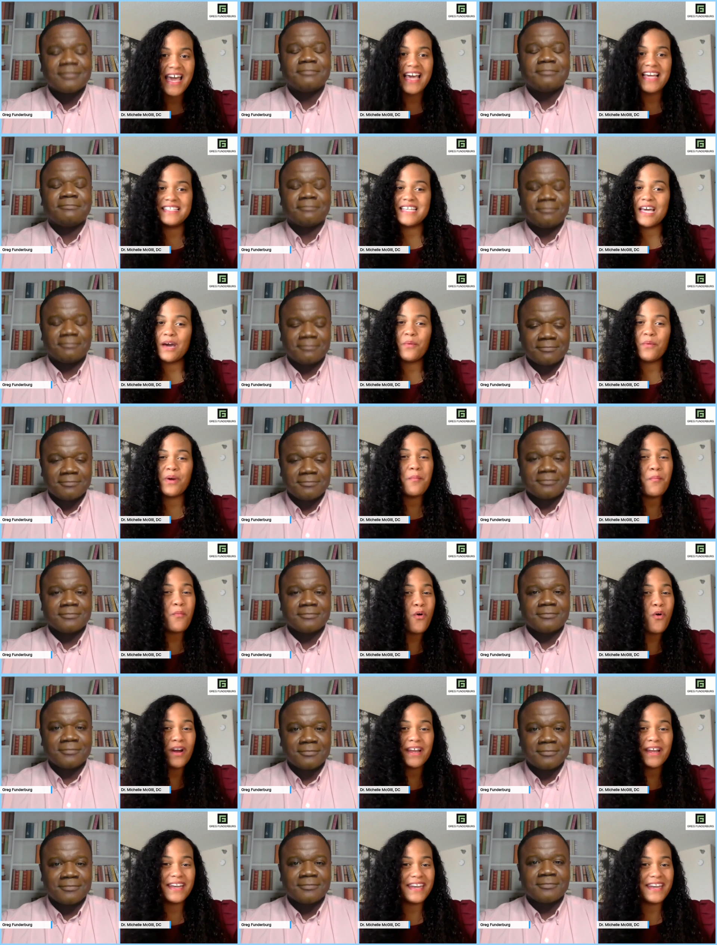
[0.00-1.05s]
Speaker 1: is that we're more
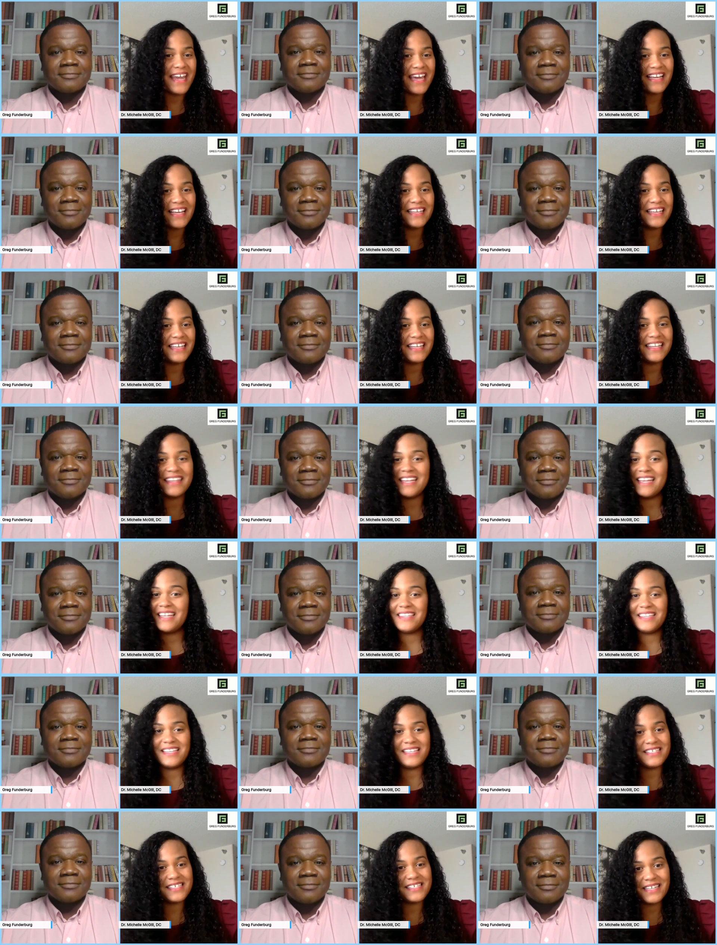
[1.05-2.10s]
connected than
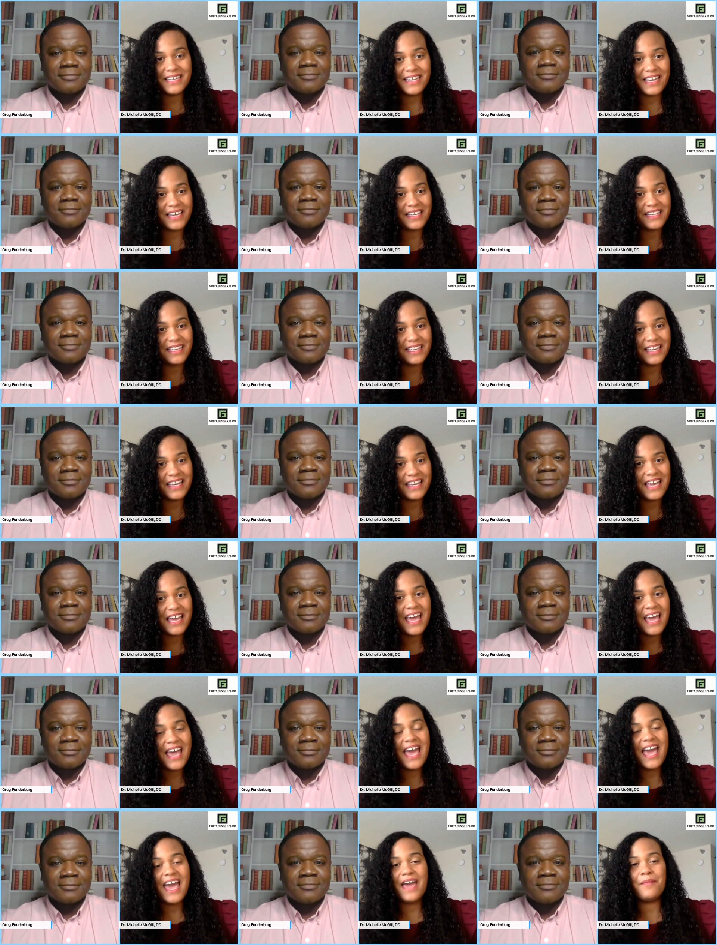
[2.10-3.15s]
disconnected.
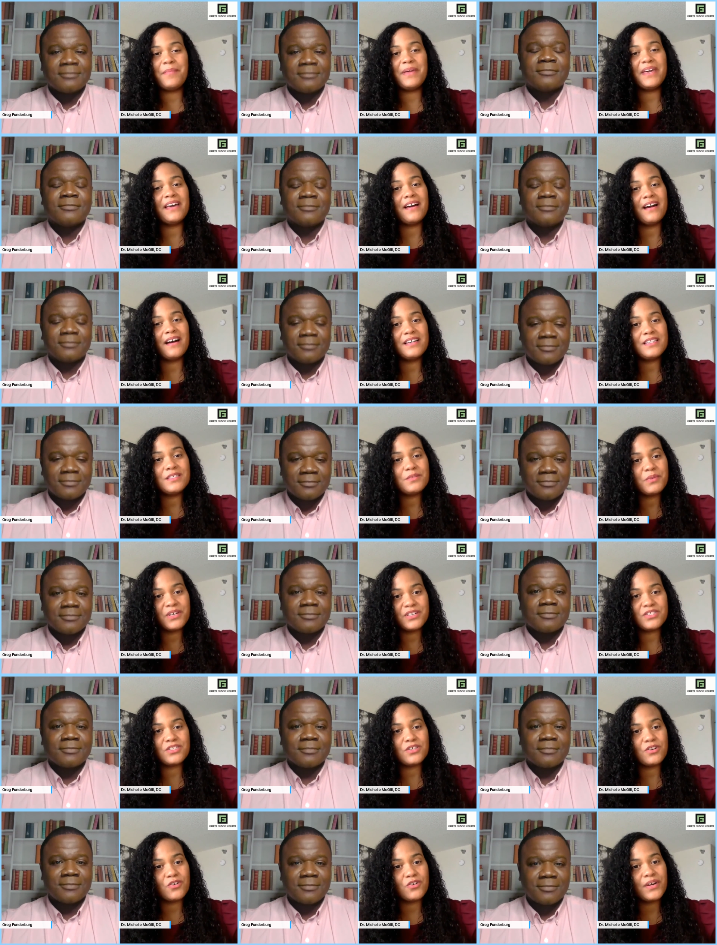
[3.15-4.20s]
And because we're
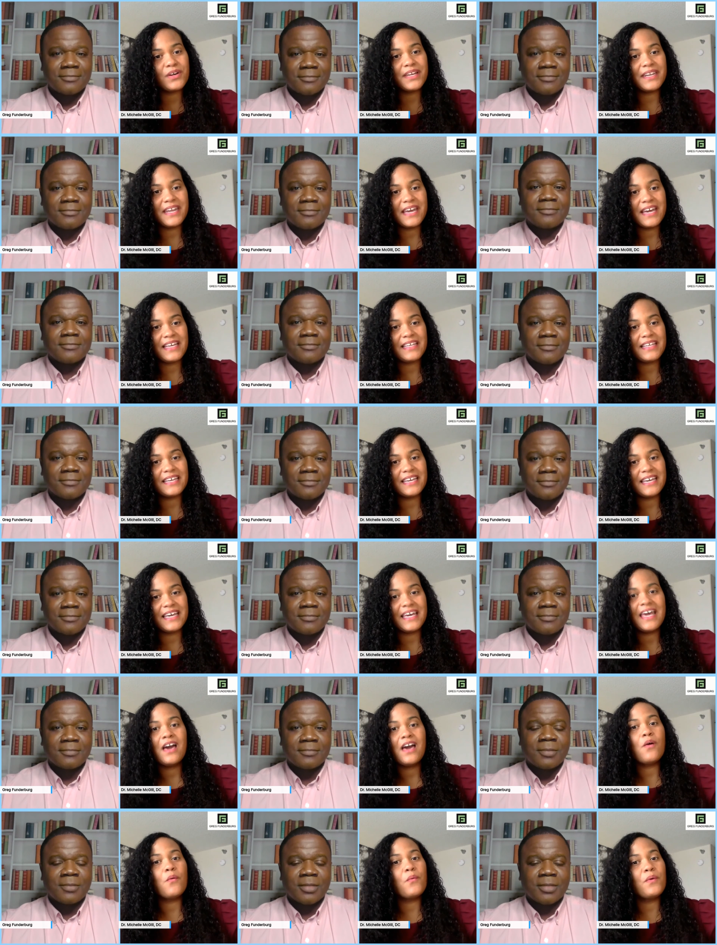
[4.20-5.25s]
so connected,
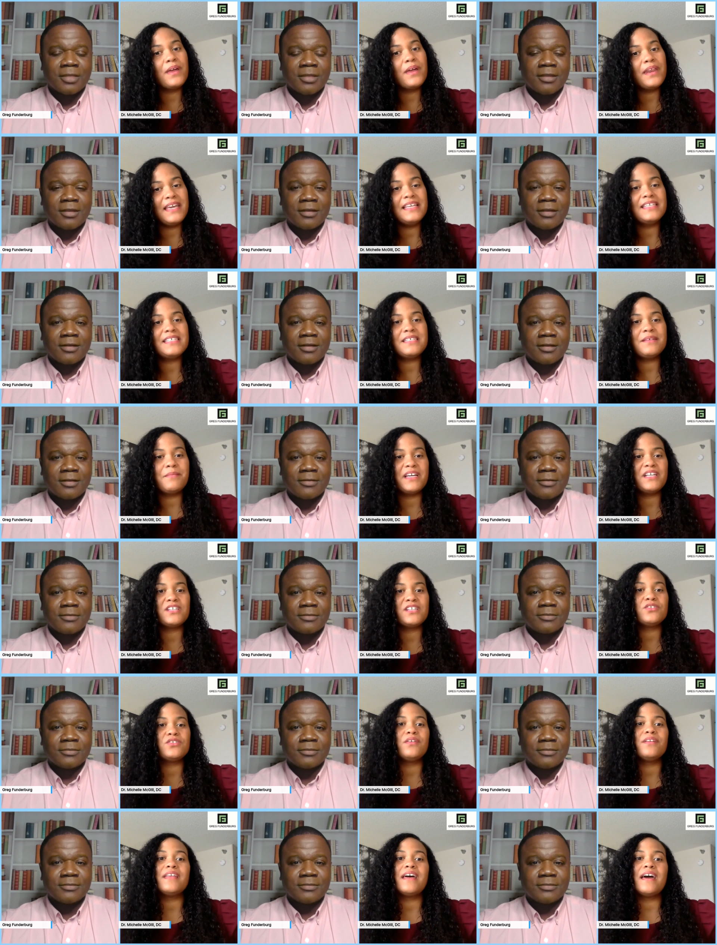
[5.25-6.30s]
we need to make
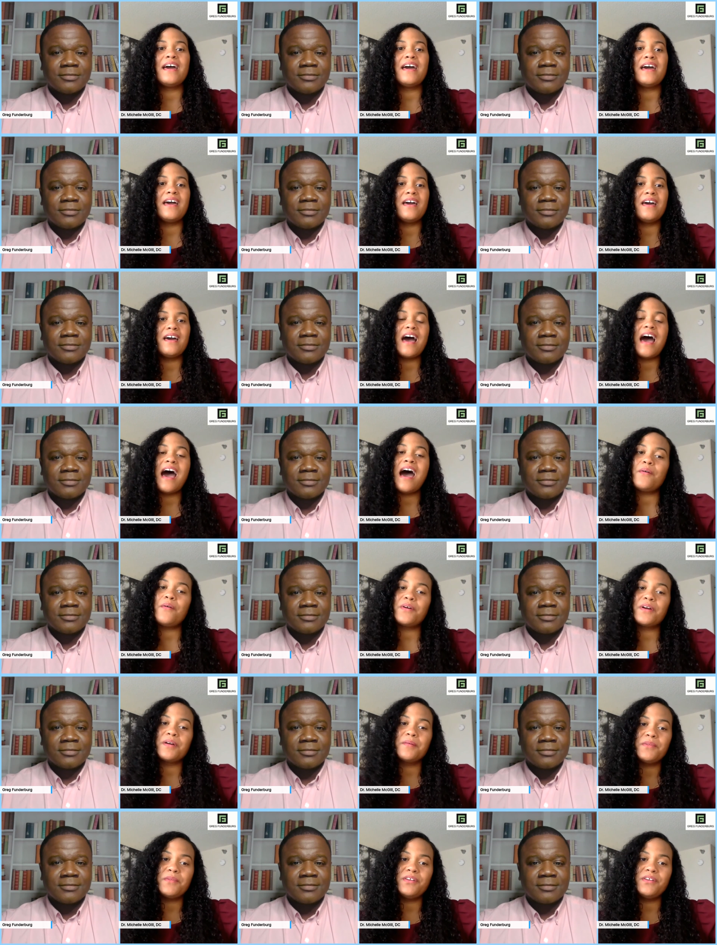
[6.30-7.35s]
sure that our
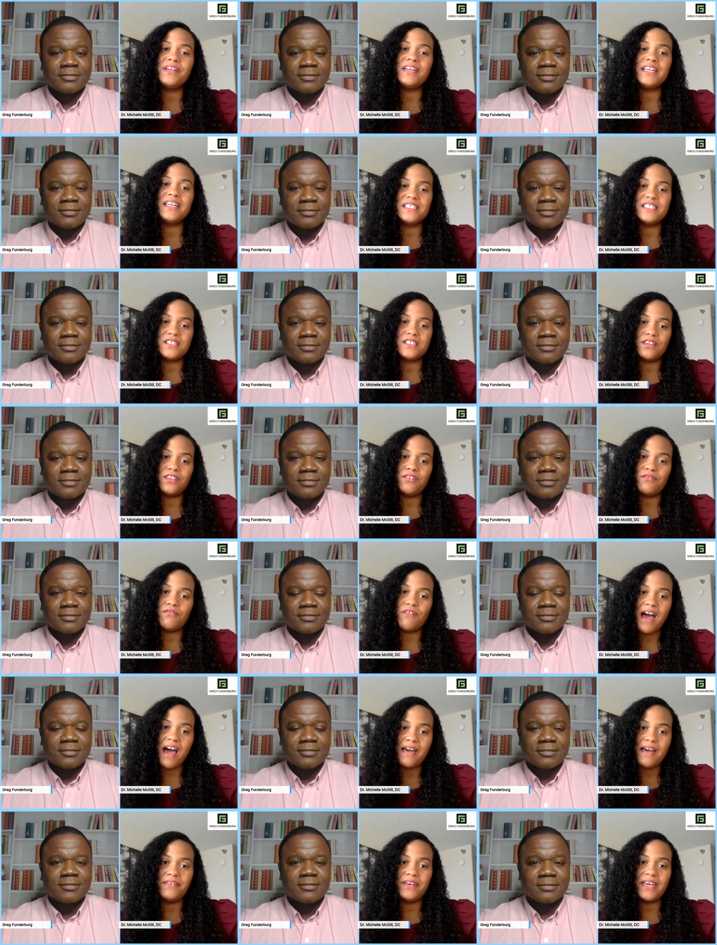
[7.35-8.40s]
communities are
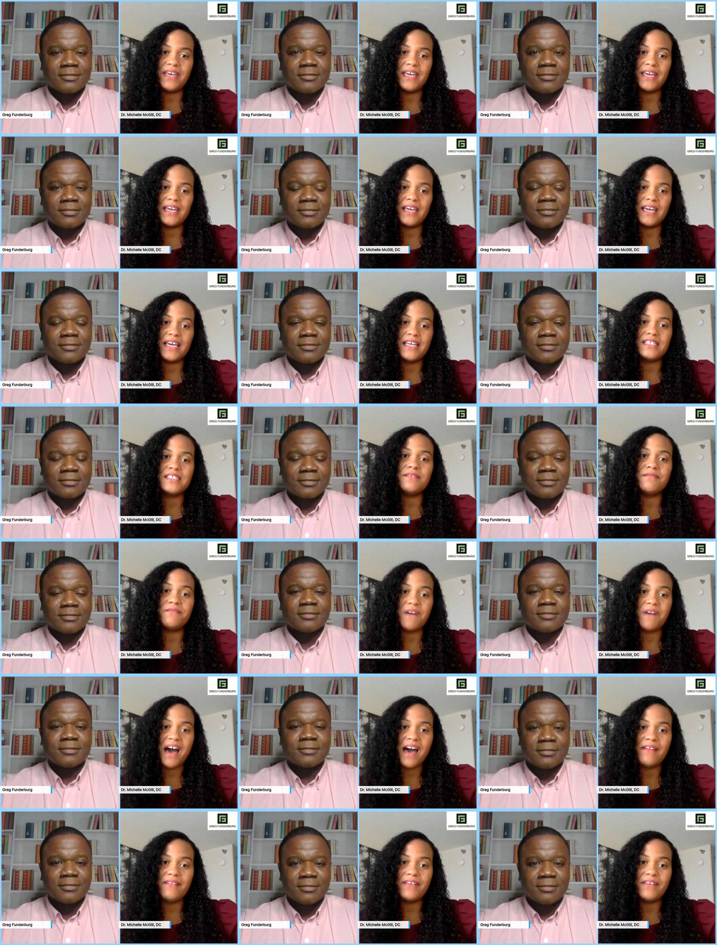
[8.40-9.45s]
thriving and
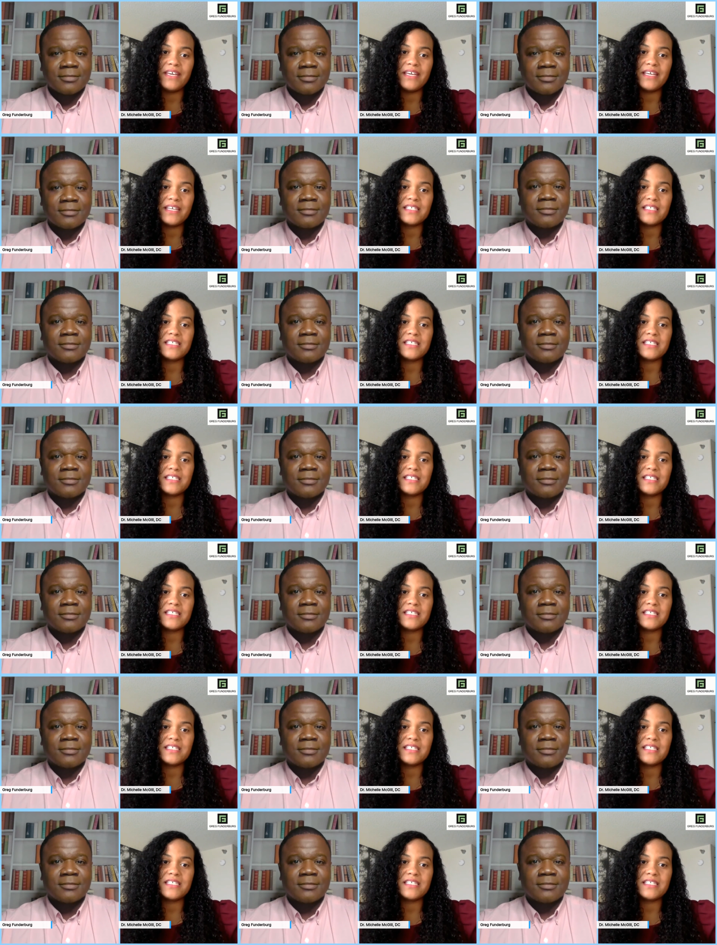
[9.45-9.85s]
surviving.